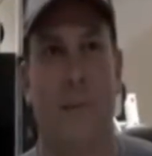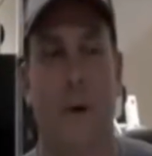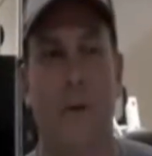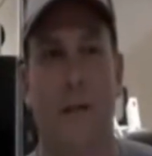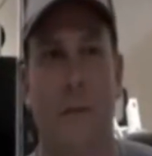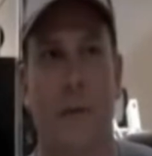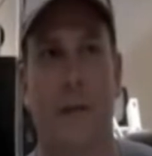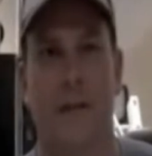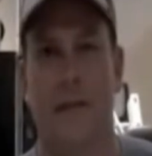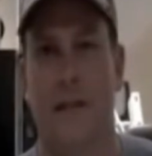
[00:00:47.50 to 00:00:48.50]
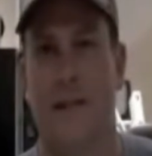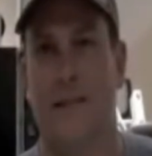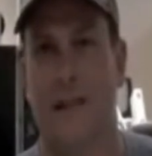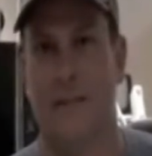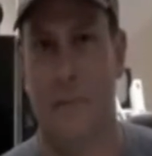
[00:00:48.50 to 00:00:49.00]
out mostly
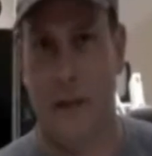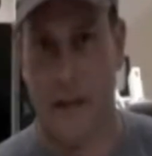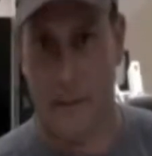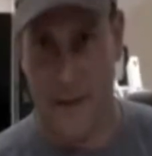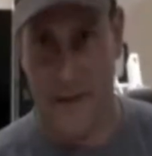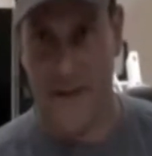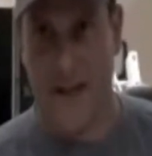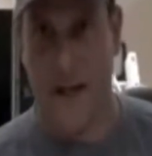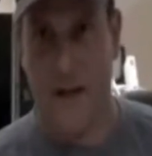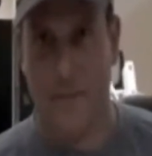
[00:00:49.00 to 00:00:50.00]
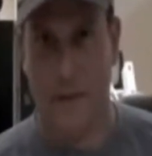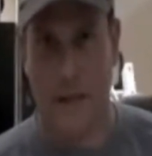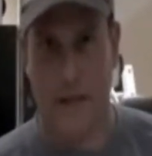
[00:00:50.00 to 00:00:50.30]
accessibility with the time.